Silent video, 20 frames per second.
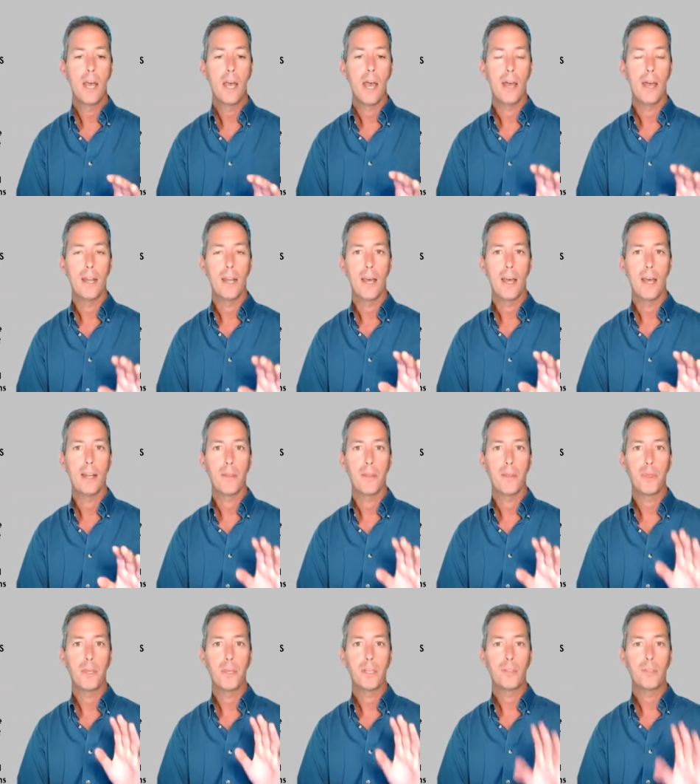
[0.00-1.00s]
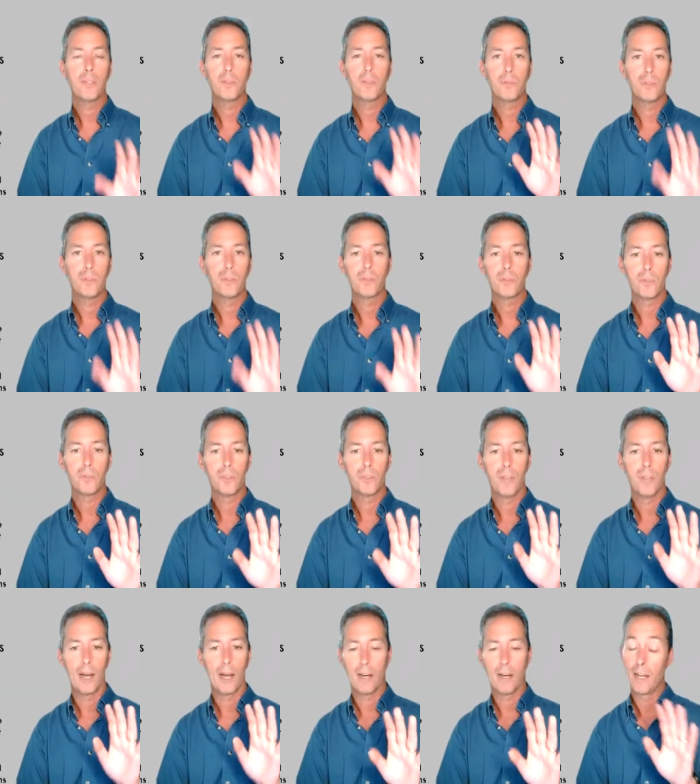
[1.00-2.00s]
and I think this is,
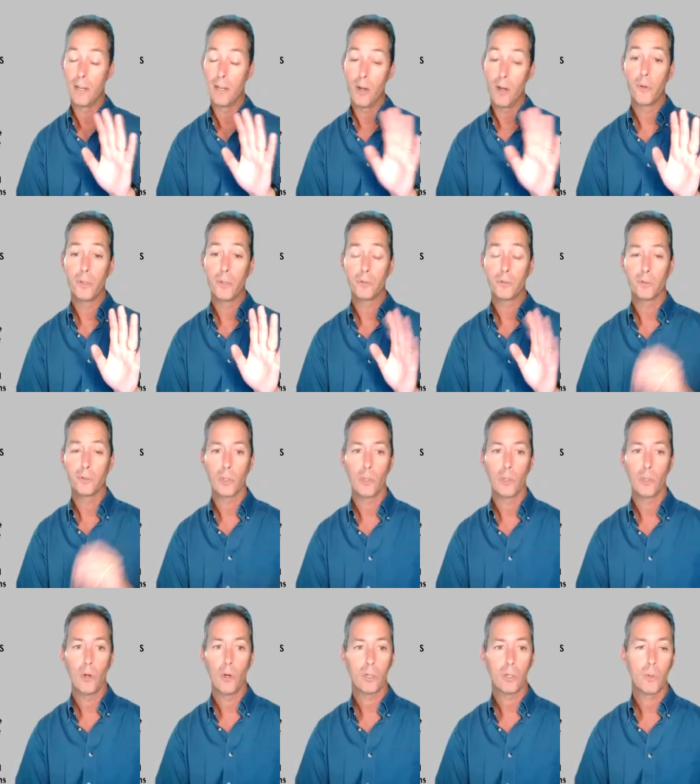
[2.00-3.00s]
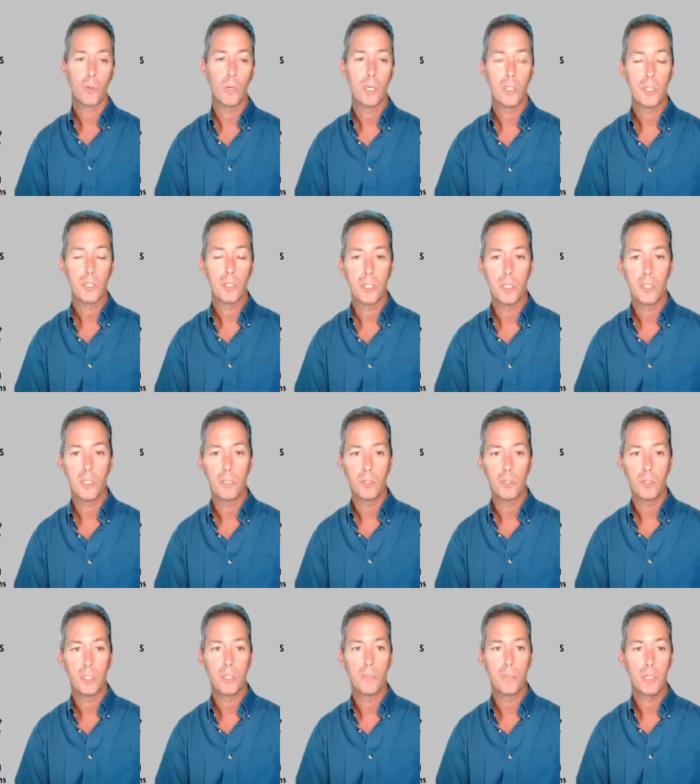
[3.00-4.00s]
I know this is a lawyer question,
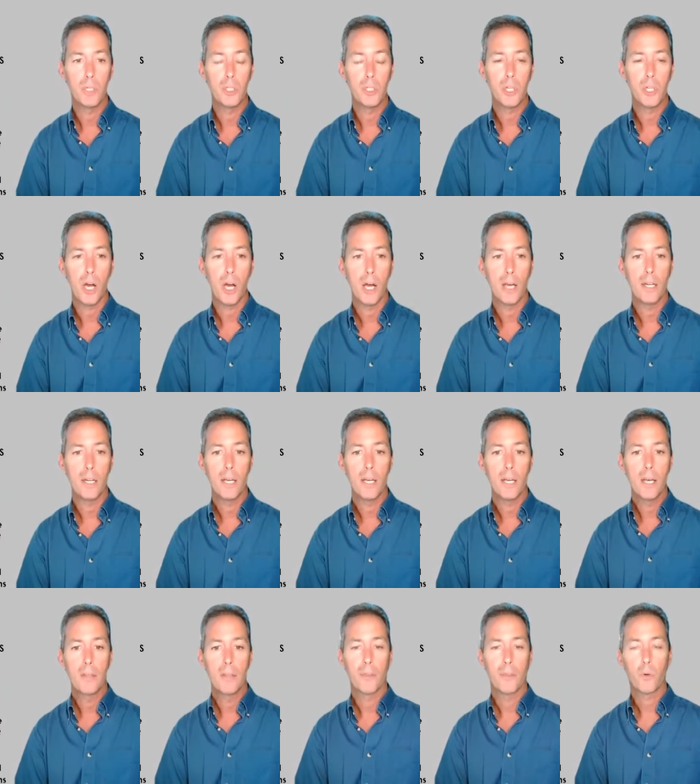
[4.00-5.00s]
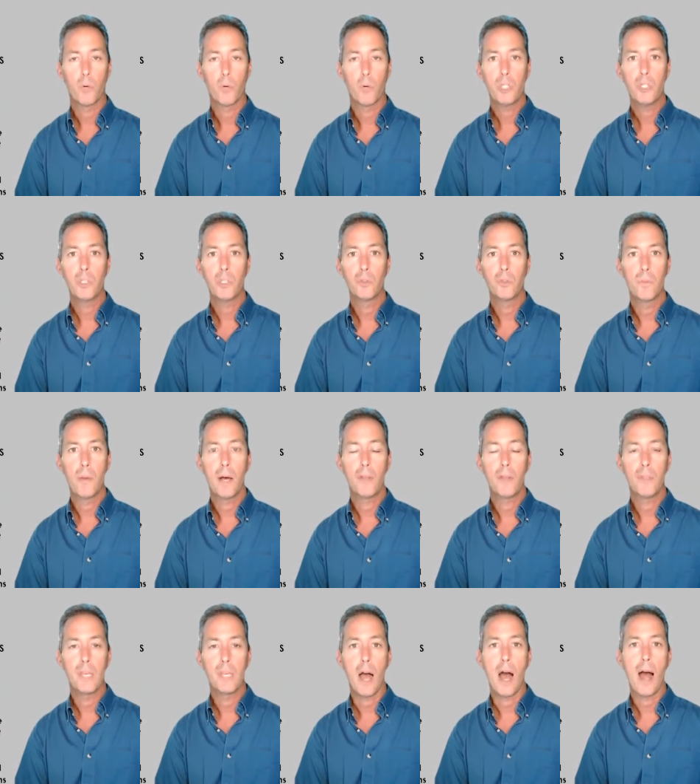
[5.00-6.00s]
Jim and John. The question's about
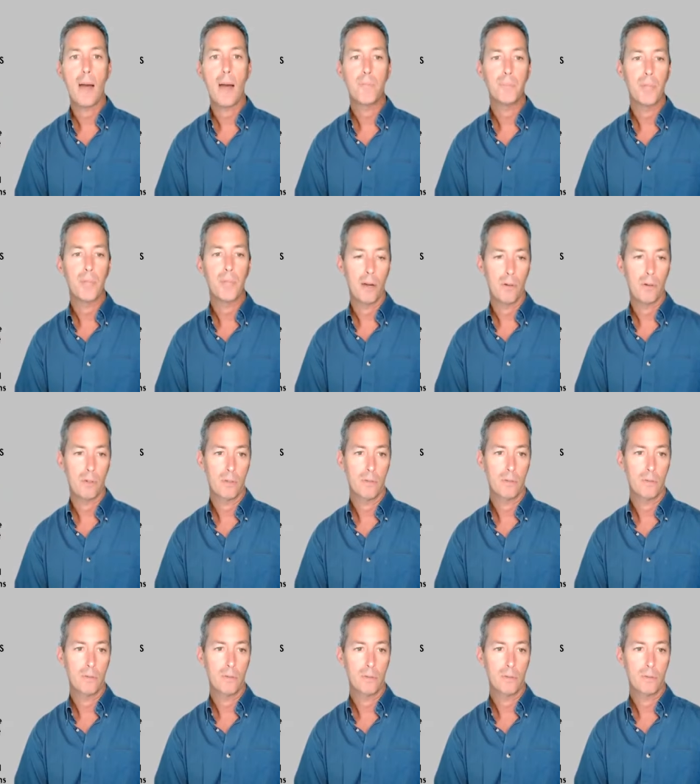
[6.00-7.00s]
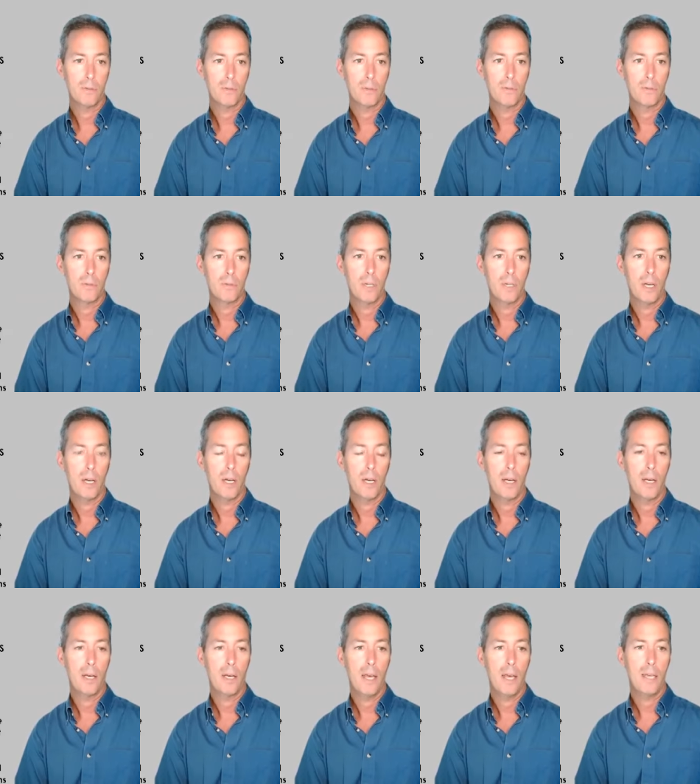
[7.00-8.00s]
the opt-out.
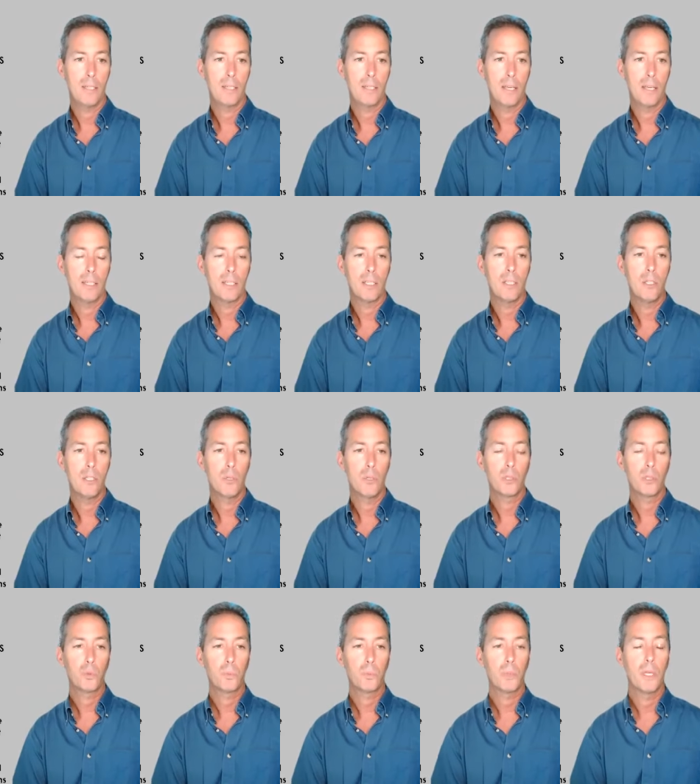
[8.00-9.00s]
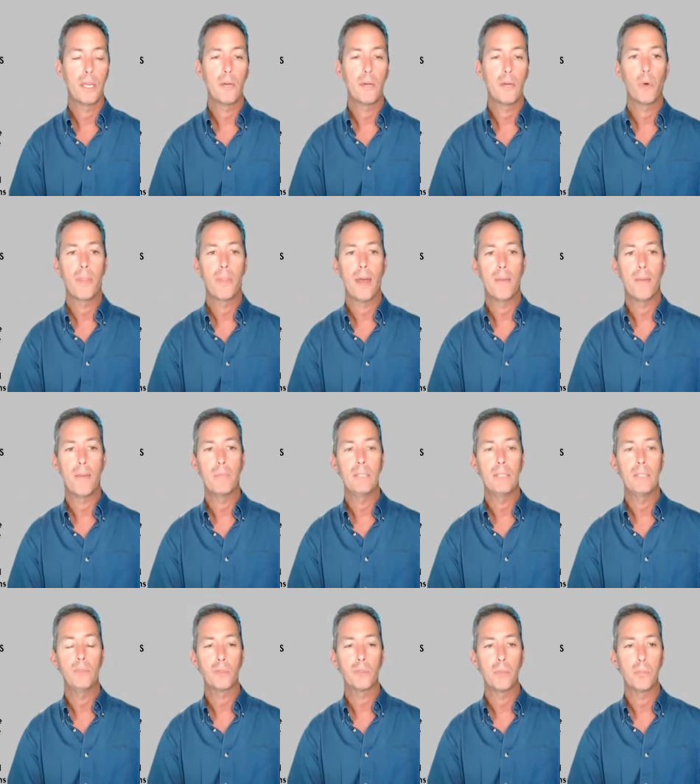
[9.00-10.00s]
And can you explain what that
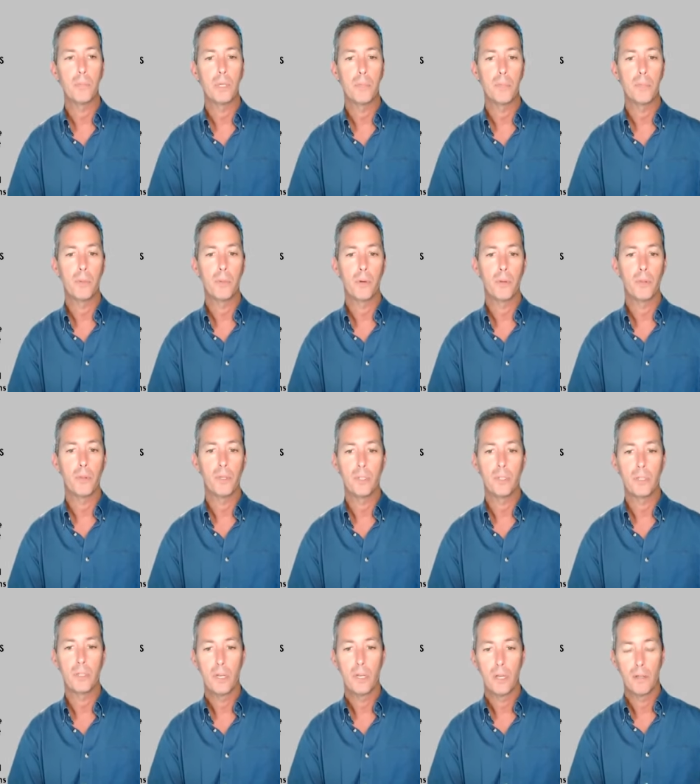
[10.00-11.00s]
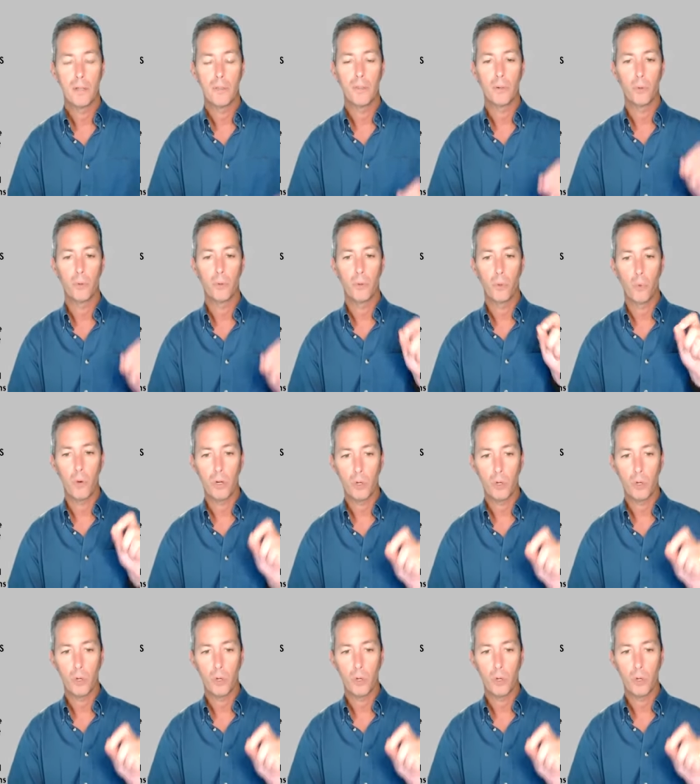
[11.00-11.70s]
means to people? The one